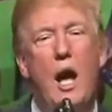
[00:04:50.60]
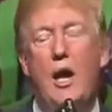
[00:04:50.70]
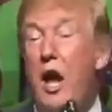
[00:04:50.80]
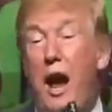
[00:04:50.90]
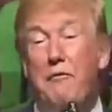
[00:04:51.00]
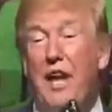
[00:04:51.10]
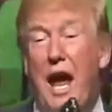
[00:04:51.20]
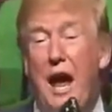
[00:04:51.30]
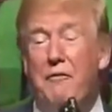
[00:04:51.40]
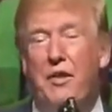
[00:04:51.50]
And you have to
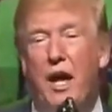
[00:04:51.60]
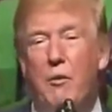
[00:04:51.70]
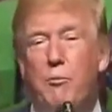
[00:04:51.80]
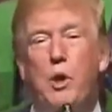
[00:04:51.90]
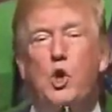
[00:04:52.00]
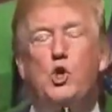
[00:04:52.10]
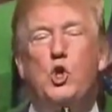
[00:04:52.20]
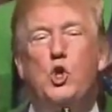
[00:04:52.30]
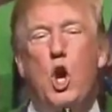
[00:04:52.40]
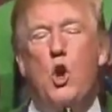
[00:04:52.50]
have that because
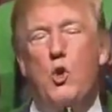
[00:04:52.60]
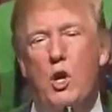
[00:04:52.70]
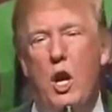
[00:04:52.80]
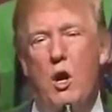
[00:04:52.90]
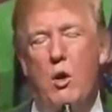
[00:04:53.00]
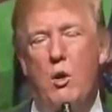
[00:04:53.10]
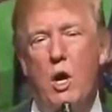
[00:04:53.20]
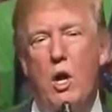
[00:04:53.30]
you don't know.